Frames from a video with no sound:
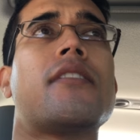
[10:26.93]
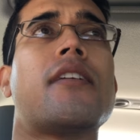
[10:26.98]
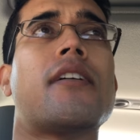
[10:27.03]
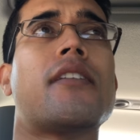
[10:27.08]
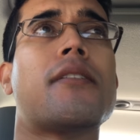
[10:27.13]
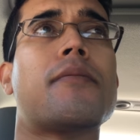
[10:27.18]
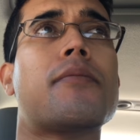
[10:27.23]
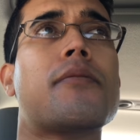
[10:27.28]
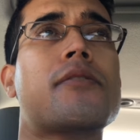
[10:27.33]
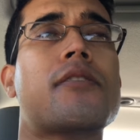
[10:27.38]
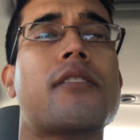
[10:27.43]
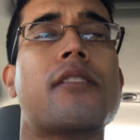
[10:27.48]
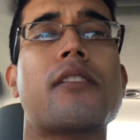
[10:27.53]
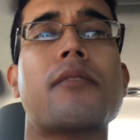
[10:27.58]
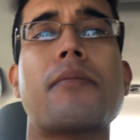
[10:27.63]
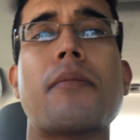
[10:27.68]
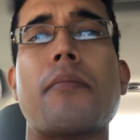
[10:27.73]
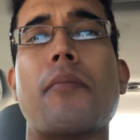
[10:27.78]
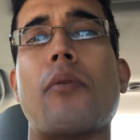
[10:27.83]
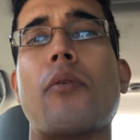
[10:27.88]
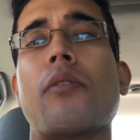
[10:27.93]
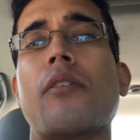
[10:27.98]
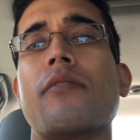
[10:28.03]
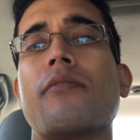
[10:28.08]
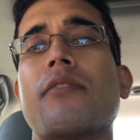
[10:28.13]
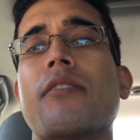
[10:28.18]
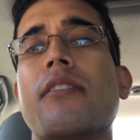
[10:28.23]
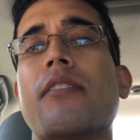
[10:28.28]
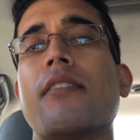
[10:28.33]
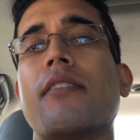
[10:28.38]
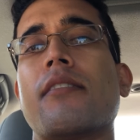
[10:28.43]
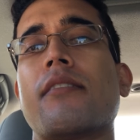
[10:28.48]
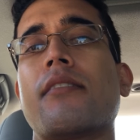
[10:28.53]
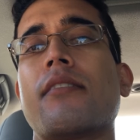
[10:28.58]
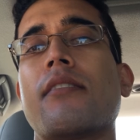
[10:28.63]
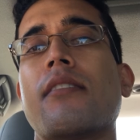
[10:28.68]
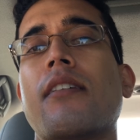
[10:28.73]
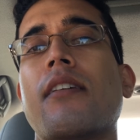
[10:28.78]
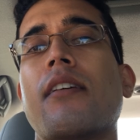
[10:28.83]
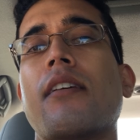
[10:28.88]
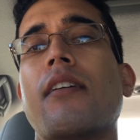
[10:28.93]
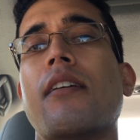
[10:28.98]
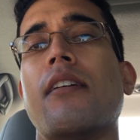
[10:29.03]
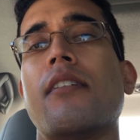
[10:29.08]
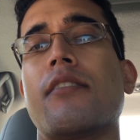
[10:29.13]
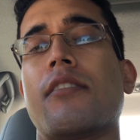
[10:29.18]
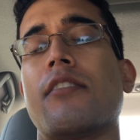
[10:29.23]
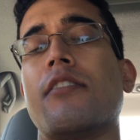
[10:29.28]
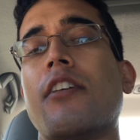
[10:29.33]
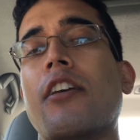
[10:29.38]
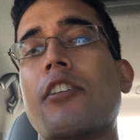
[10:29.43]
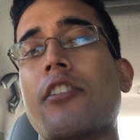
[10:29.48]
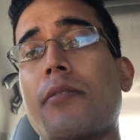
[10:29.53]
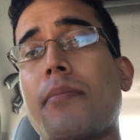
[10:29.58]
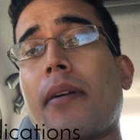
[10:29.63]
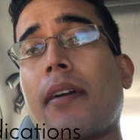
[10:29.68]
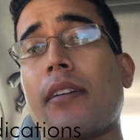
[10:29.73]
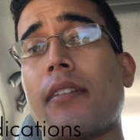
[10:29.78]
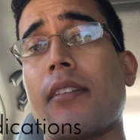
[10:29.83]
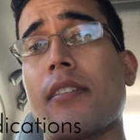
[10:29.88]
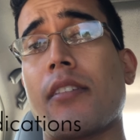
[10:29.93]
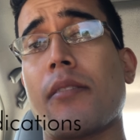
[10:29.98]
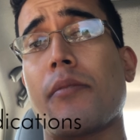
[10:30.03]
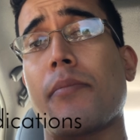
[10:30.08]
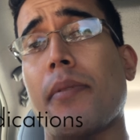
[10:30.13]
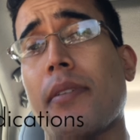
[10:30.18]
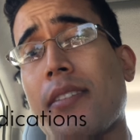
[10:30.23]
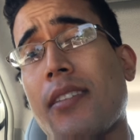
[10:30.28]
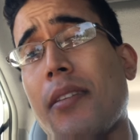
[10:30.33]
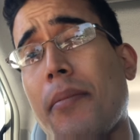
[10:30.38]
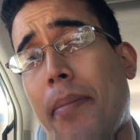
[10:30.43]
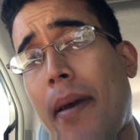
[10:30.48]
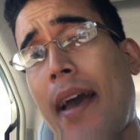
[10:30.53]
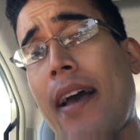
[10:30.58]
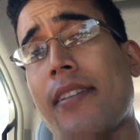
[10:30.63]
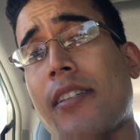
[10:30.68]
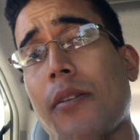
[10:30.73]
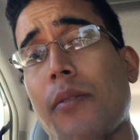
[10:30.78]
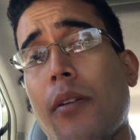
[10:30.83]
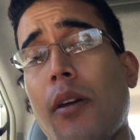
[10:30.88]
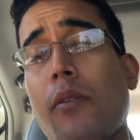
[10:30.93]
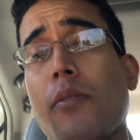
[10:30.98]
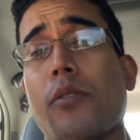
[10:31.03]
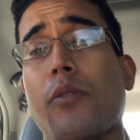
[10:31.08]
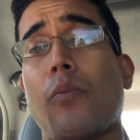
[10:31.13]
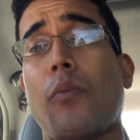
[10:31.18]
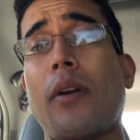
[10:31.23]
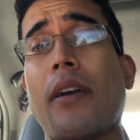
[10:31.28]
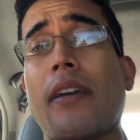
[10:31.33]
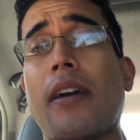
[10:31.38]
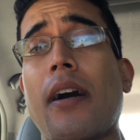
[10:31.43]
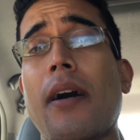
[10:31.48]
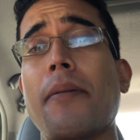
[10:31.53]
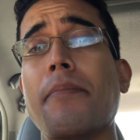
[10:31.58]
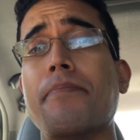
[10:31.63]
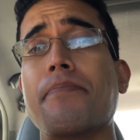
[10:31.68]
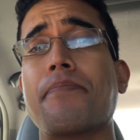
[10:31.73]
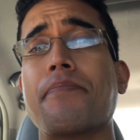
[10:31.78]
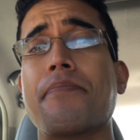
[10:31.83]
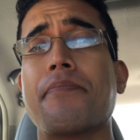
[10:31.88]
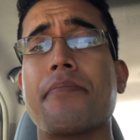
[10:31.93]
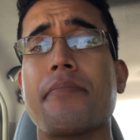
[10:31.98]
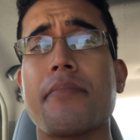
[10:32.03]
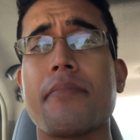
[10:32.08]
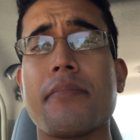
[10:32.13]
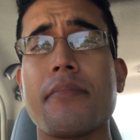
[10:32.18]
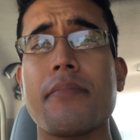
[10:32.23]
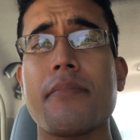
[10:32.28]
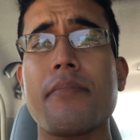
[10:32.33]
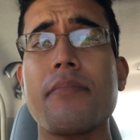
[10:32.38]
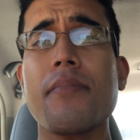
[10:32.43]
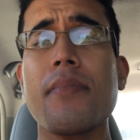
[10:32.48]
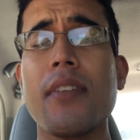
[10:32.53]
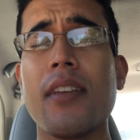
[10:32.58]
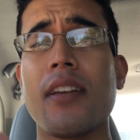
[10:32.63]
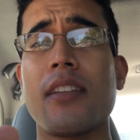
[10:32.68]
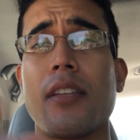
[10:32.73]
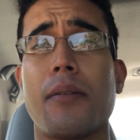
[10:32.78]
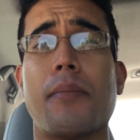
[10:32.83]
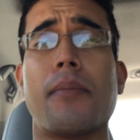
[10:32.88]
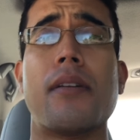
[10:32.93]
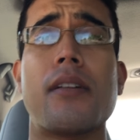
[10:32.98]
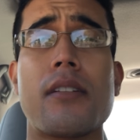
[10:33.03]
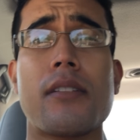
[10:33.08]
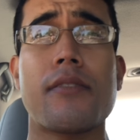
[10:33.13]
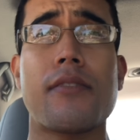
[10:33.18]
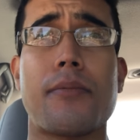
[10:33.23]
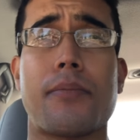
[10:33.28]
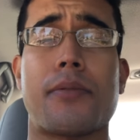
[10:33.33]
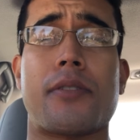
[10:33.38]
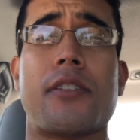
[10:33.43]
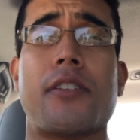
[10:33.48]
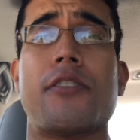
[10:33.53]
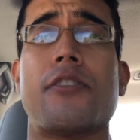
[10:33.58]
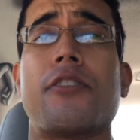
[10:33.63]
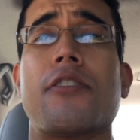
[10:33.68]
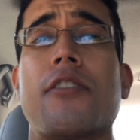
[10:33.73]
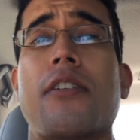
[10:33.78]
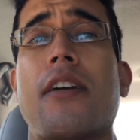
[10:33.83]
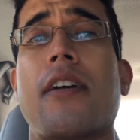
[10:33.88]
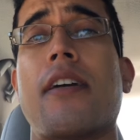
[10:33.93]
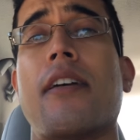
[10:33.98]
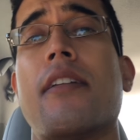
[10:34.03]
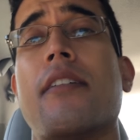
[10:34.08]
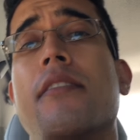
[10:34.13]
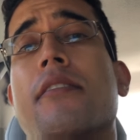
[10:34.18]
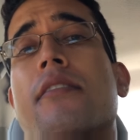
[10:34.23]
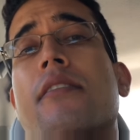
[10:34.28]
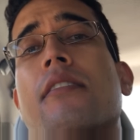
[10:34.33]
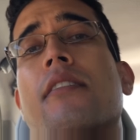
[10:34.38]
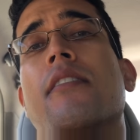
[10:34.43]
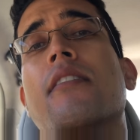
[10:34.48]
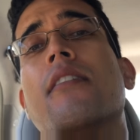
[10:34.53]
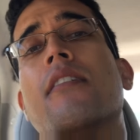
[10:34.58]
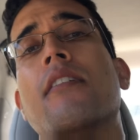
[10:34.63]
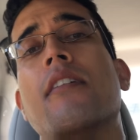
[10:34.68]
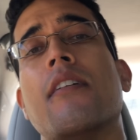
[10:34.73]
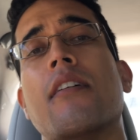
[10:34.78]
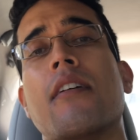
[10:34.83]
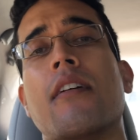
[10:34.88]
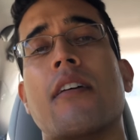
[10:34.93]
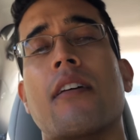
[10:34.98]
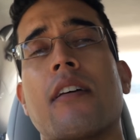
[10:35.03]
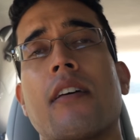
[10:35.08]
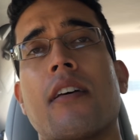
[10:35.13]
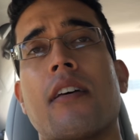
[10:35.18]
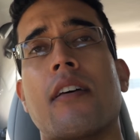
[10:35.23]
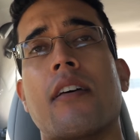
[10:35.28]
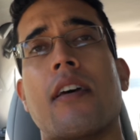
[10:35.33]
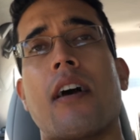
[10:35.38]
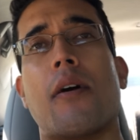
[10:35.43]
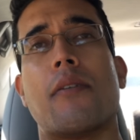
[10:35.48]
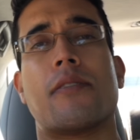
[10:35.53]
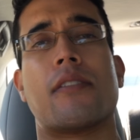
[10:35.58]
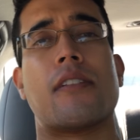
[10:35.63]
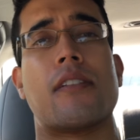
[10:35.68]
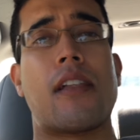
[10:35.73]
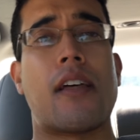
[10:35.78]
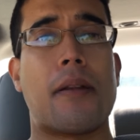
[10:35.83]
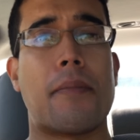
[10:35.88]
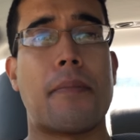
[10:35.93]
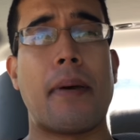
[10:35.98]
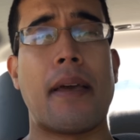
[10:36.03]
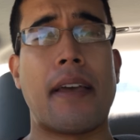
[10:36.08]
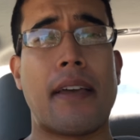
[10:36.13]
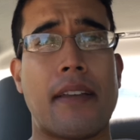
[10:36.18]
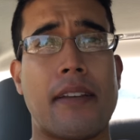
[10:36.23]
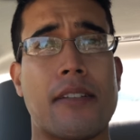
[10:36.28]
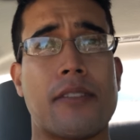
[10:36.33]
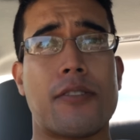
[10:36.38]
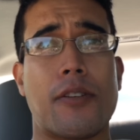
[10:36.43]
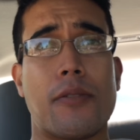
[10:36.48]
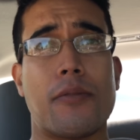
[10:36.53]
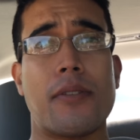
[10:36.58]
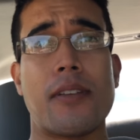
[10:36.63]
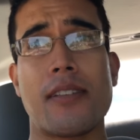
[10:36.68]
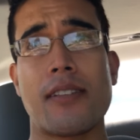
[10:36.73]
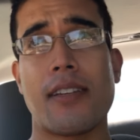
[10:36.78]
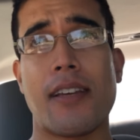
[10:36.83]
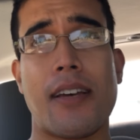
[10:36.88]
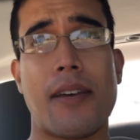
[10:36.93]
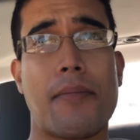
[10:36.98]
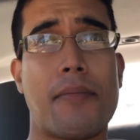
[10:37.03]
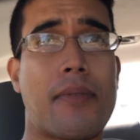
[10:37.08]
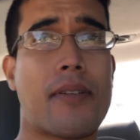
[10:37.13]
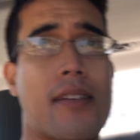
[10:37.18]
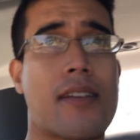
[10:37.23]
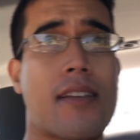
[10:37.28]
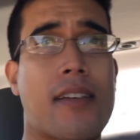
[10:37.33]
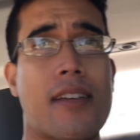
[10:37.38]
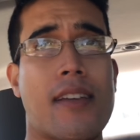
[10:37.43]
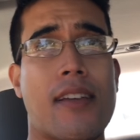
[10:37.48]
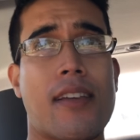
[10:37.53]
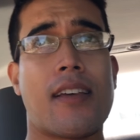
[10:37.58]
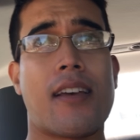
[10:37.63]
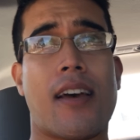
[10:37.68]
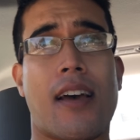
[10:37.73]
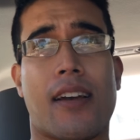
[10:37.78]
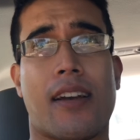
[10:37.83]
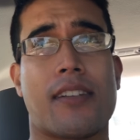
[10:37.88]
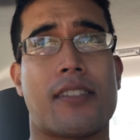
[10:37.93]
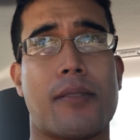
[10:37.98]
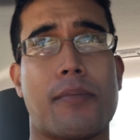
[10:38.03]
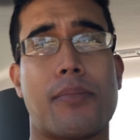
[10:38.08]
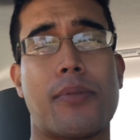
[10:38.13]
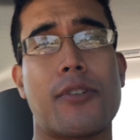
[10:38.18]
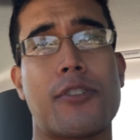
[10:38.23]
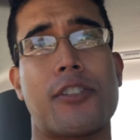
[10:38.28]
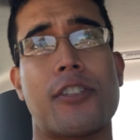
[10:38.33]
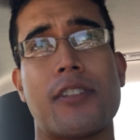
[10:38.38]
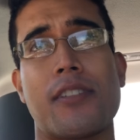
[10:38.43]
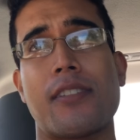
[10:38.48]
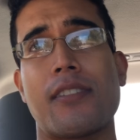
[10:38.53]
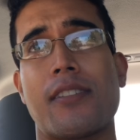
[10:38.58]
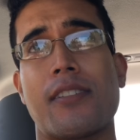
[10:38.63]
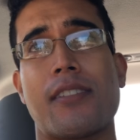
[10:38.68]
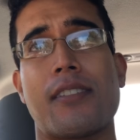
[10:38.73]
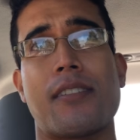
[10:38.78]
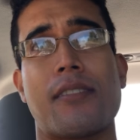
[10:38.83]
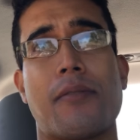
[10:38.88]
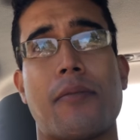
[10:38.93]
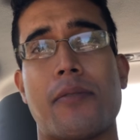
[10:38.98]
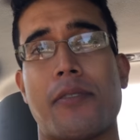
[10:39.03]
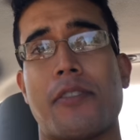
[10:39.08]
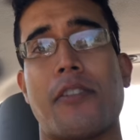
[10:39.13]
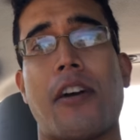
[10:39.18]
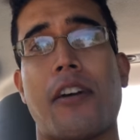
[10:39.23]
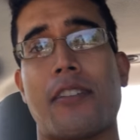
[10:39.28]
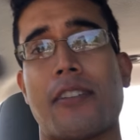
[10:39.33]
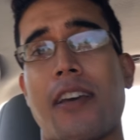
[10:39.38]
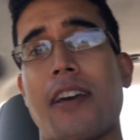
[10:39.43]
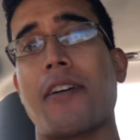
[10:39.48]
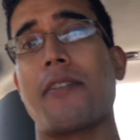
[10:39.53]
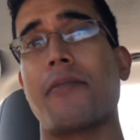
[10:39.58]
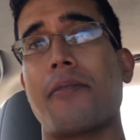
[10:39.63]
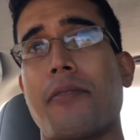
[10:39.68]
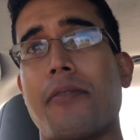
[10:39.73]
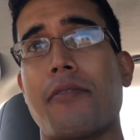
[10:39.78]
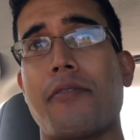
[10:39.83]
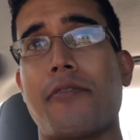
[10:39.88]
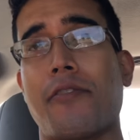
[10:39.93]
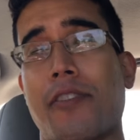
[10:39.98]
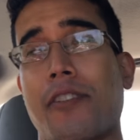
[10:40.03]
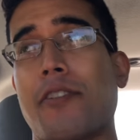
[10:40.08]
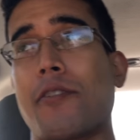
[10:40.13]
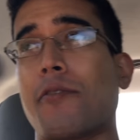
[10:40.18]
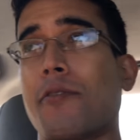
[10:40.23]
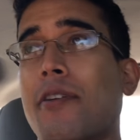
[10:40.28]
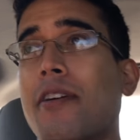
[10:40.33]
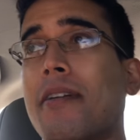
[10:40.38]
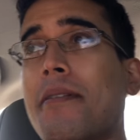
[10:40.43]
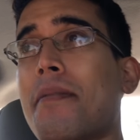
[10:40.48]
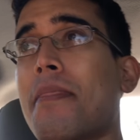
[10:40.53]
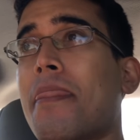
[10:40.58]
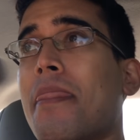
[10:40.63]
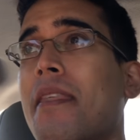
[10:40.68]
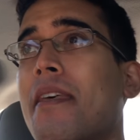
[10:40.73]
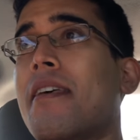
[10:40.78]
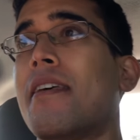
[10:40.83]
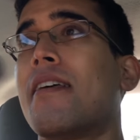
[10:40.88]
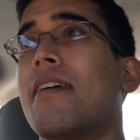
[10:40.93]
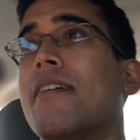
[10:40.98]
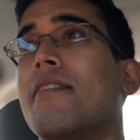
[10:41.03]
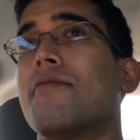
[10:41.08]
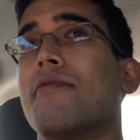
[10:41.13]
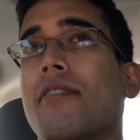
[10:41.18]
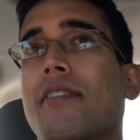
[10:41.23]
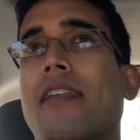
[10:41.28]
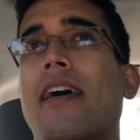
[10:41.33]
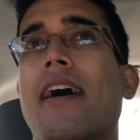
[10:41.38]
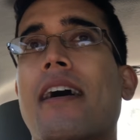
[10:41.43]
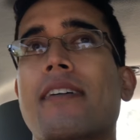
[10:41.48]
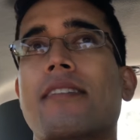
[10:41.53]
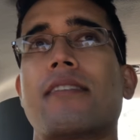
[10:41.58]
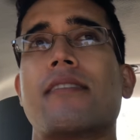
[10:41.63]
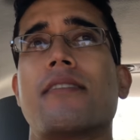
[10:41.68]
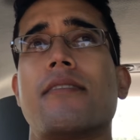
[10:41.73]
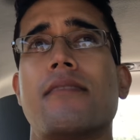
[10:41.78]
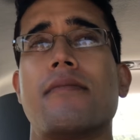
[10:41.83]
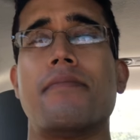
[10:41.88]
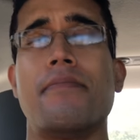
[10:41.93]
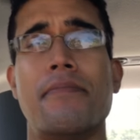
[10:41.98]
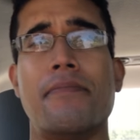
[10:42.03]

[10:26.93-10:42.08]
yeah, they pushed a little bit more of these sedation mechanisms, because in the past I would always wake up in the middle of the procedure and I was in a lot of pain. So this time I got some pushes, was knocked out, feeling great, relaxed.